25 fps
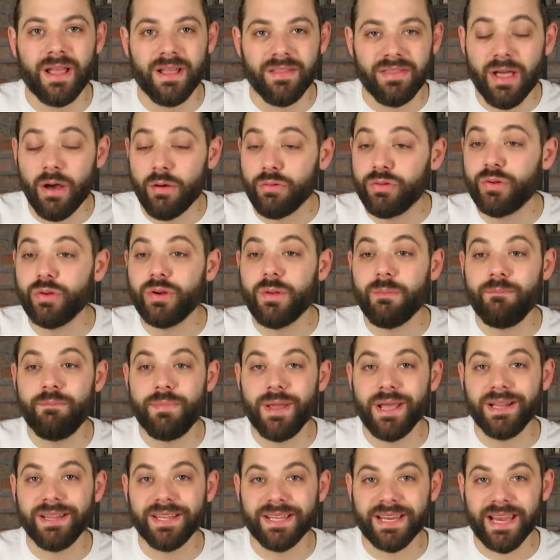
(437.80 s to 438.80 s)
Now to the
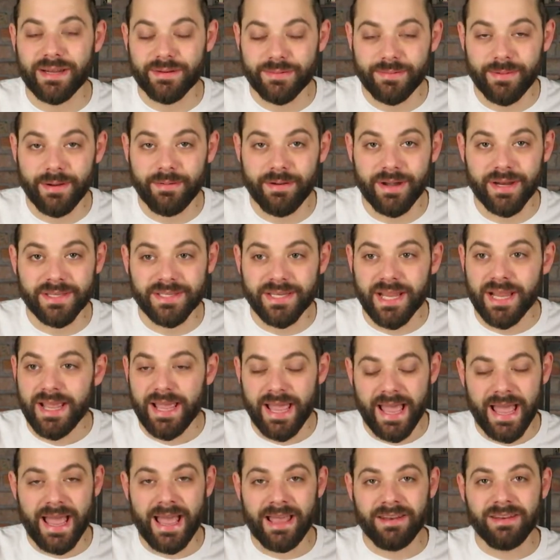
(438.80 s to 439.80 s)
building experience.
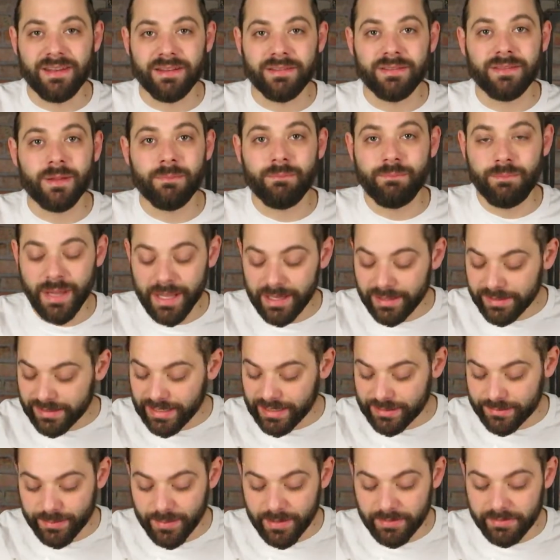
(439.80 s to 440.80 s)
And the
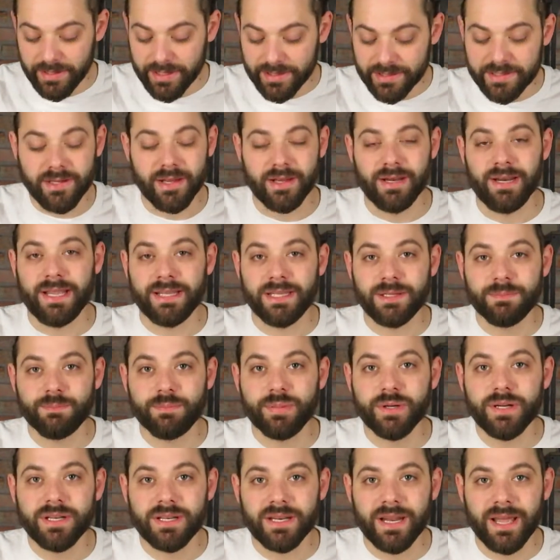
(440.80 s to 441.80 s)
building experience,
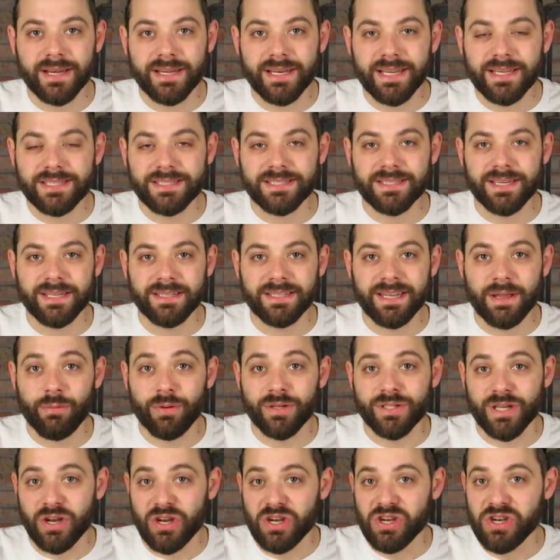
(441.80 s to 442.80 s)
let's put it like this, that
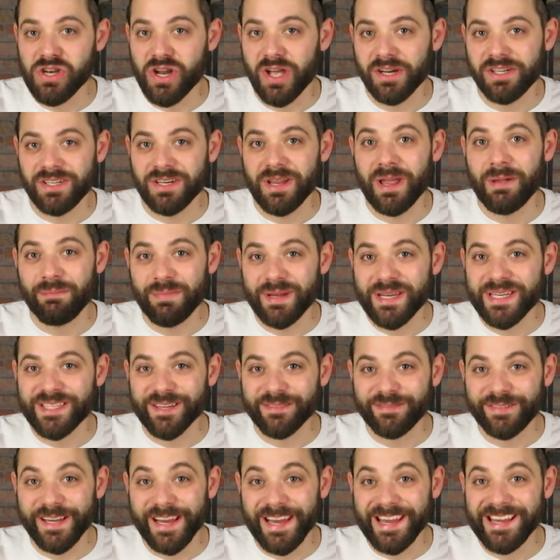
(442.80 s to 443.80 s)
was not a piece
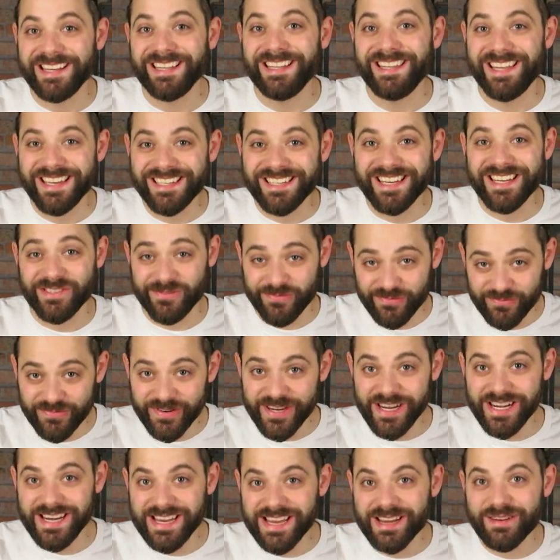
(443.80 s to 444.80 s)
of cake. This is
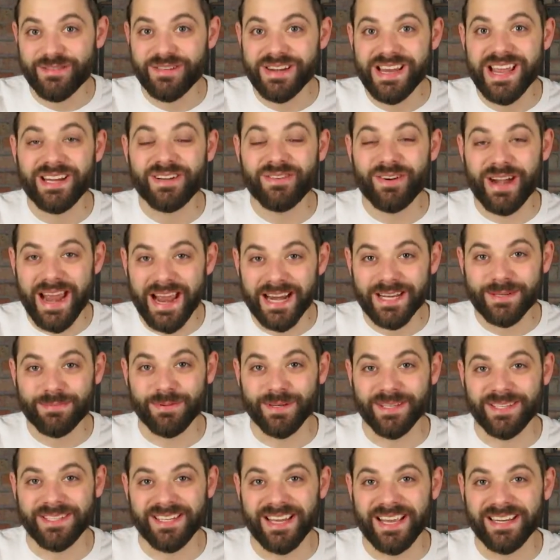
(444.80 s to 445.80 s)
really a creator
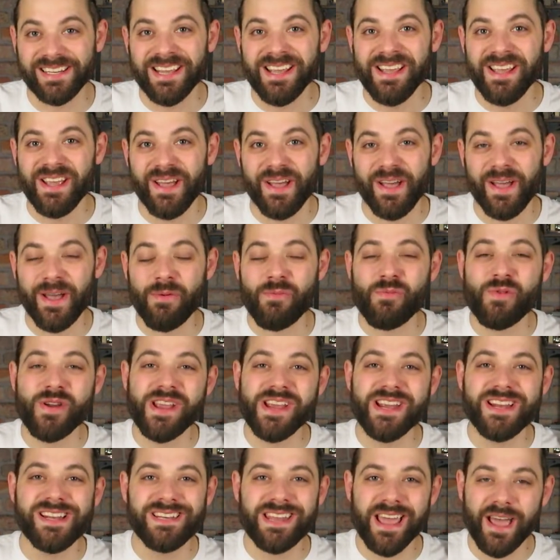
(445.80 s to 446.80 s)
expert set.
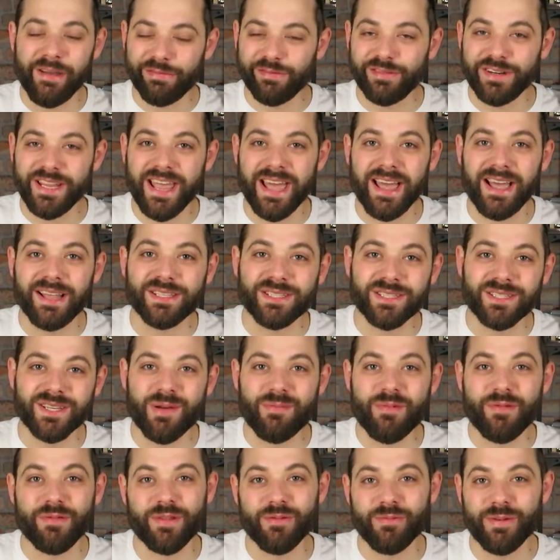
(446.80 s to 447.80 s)
We definitely had
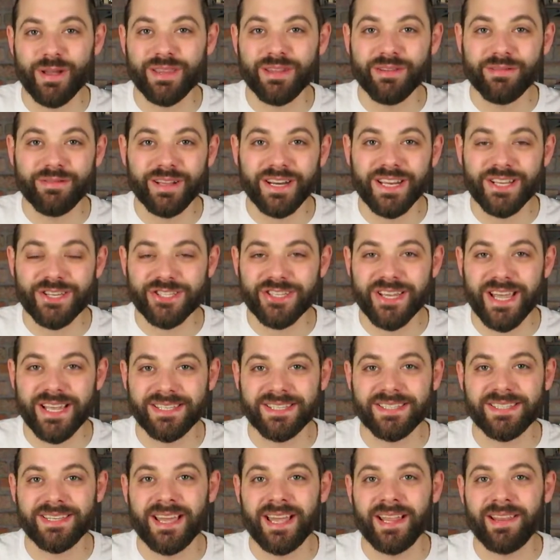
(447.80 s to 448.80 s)
some of the Winter Village
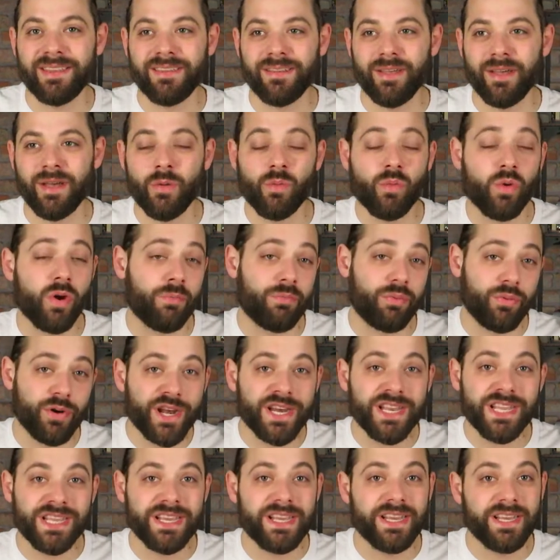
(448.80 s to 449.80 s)
sets that were
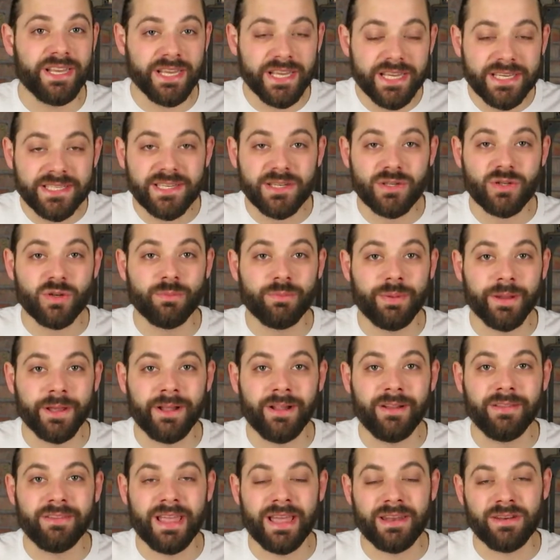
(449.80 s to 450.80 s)
pretty easy to
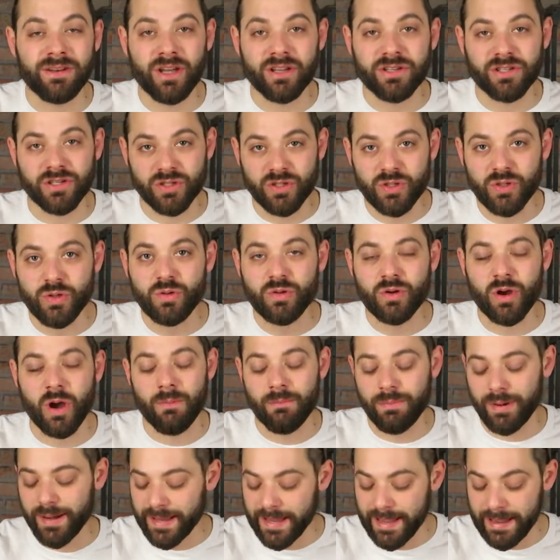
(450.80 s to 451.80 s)
build and not too
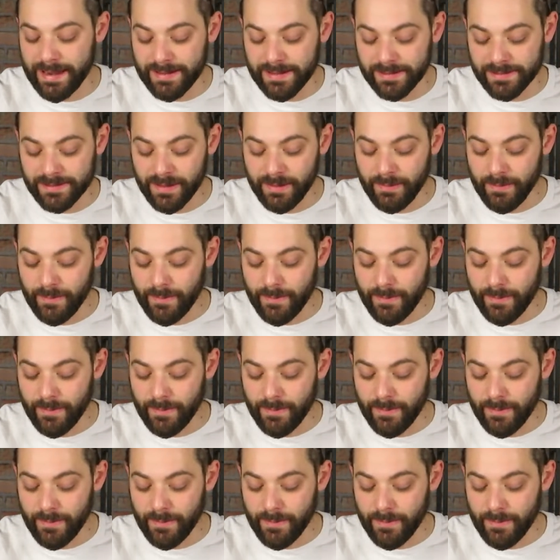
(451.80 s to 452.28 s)
complicated.